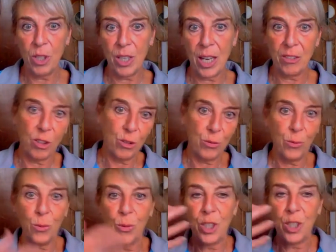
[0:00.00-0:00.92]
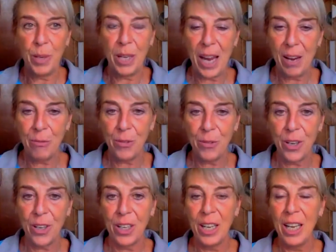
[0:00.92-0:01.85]
has this foolish
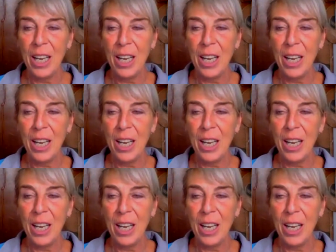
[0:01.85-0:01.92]
behavior